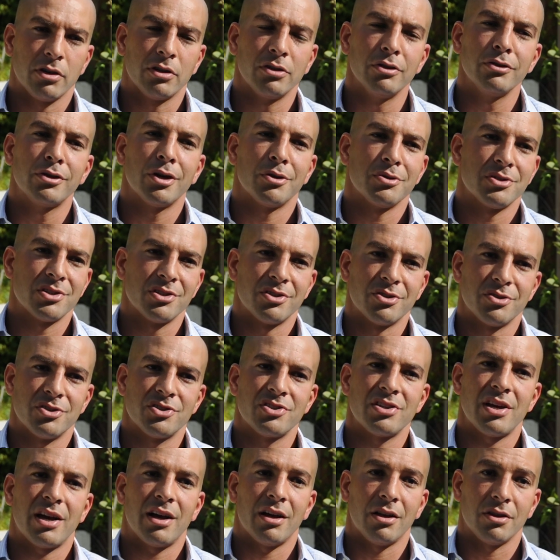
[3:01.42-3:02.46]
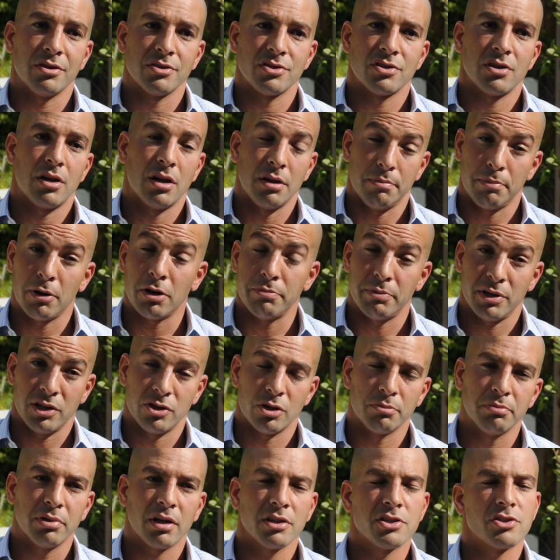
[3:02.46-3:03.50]
the glucose in their cells, in
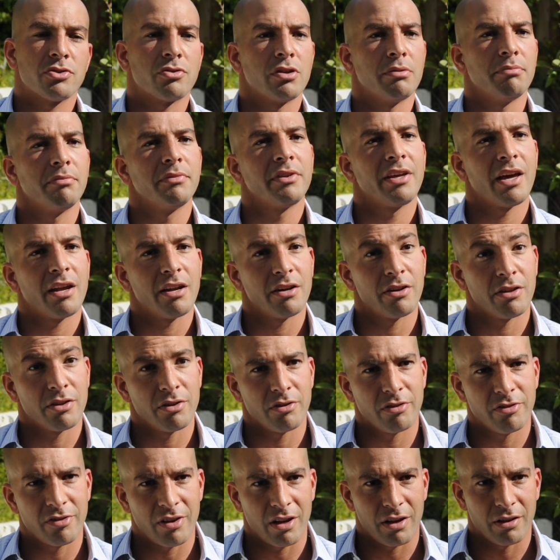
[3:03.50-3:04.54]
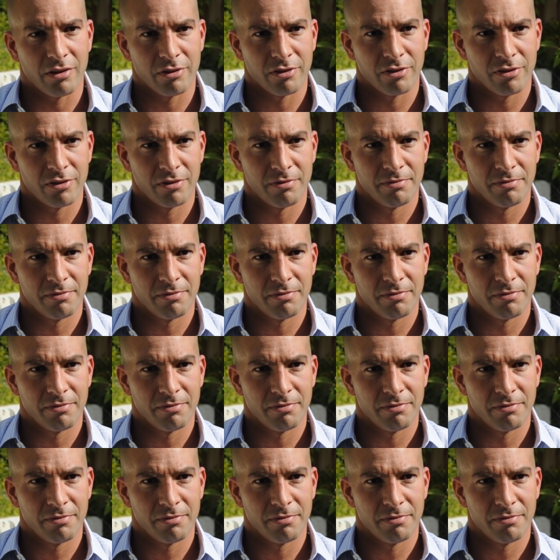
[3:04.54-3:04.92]
their bloodstream get into their cells.